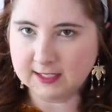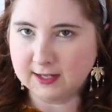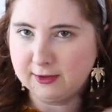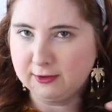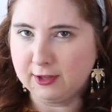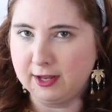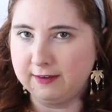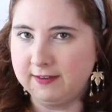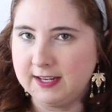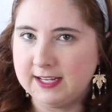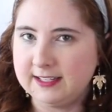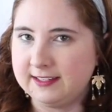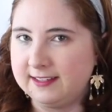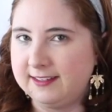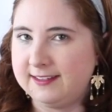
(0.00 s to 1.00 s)
a lot of
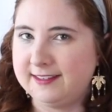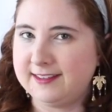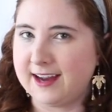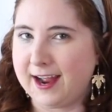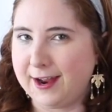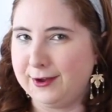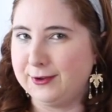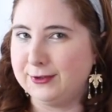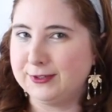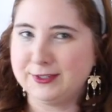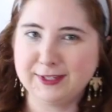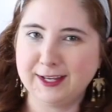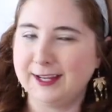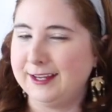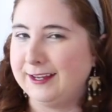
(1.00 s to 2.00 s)
his
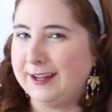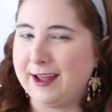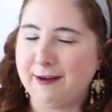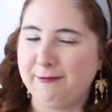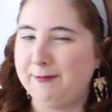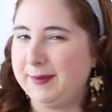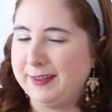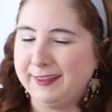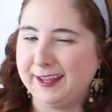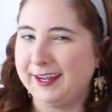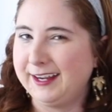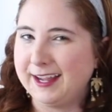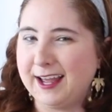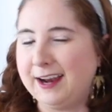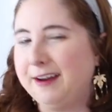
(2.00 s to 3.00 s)
styles have been
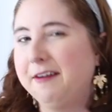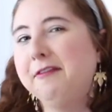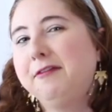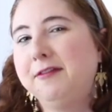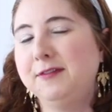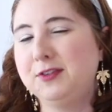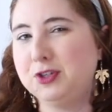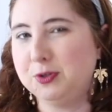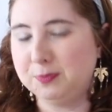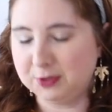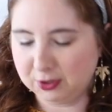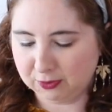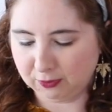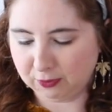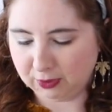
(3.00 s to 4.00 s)
like kind of
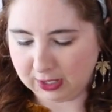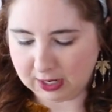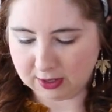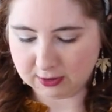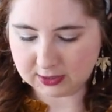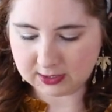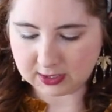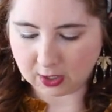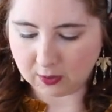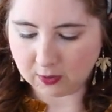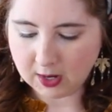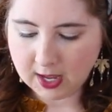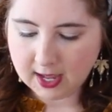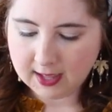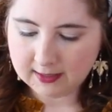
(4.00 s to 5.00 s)
duped through the years.
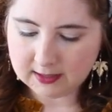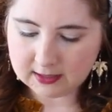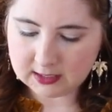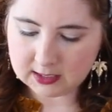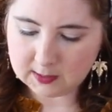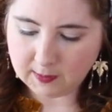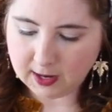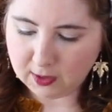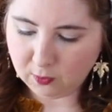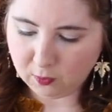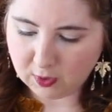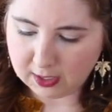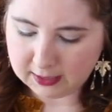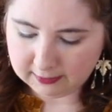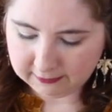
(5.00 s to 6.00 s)
So this is by
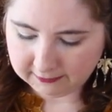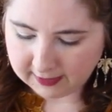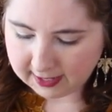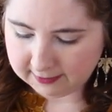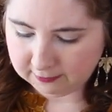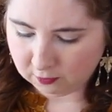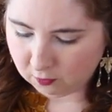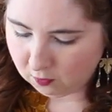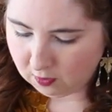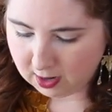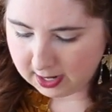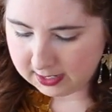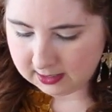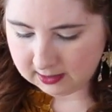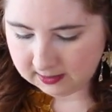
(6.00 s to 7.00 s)

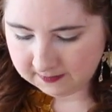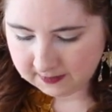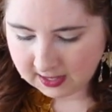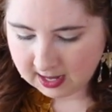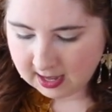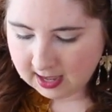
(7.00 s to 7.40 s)
151,